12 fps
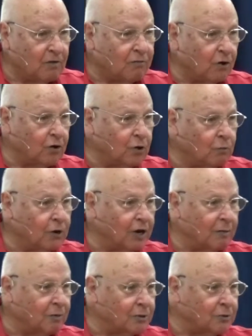before you were
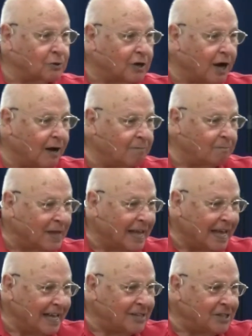able to come
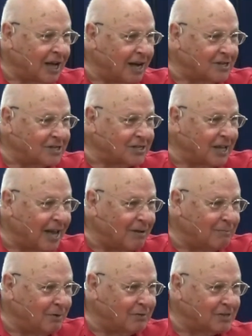and touch the
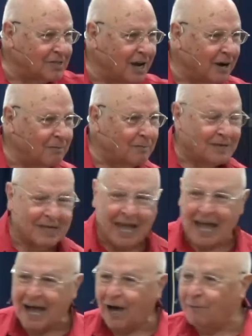hem of his garment.
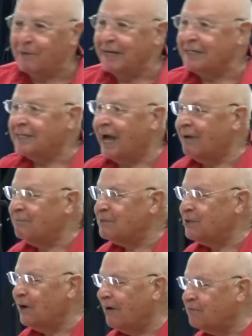How many
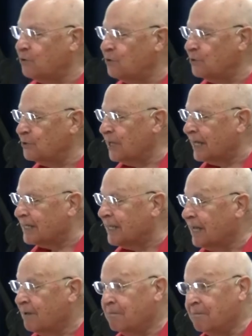times you have to do
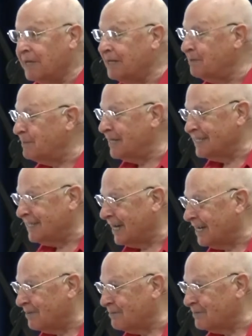that? Many, many
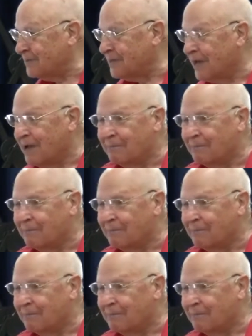times.